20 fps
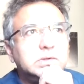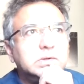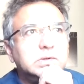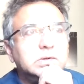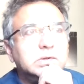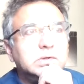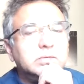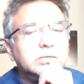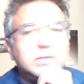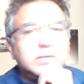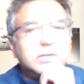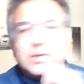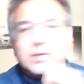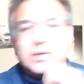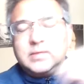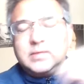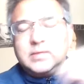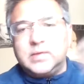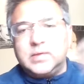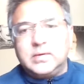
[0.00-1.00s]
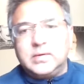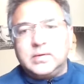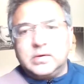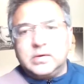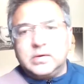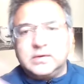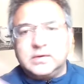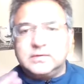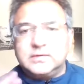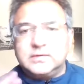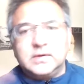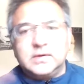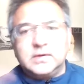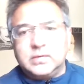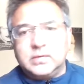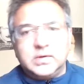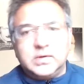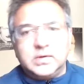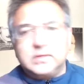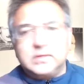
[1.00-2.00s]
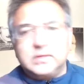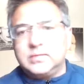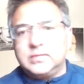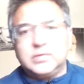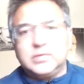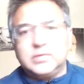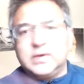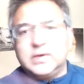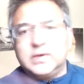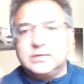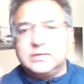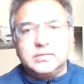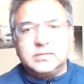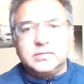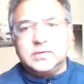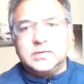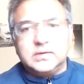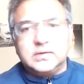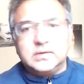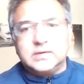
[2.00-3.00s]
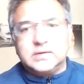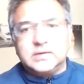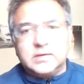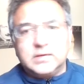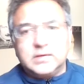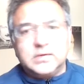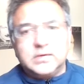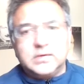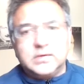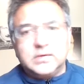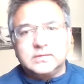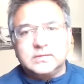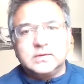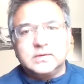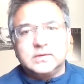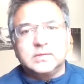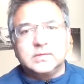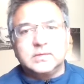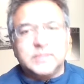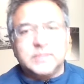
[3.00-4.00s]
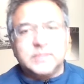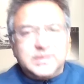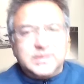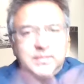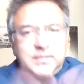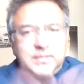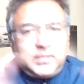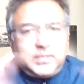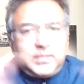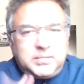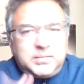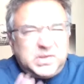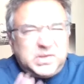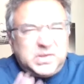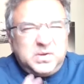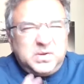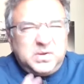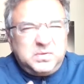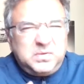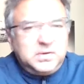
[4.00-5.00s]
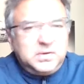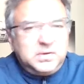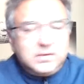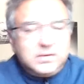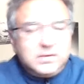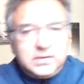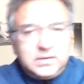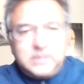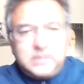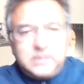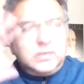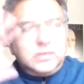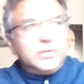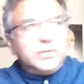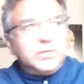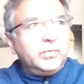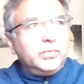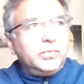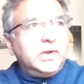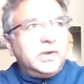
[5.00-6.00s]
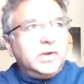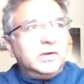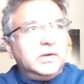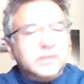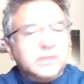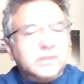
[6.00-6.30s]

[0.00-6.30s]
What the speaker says: maybe I'm artistic. I want to attempt to write something that's kind of artistic, but then I'm alone. No one's around. The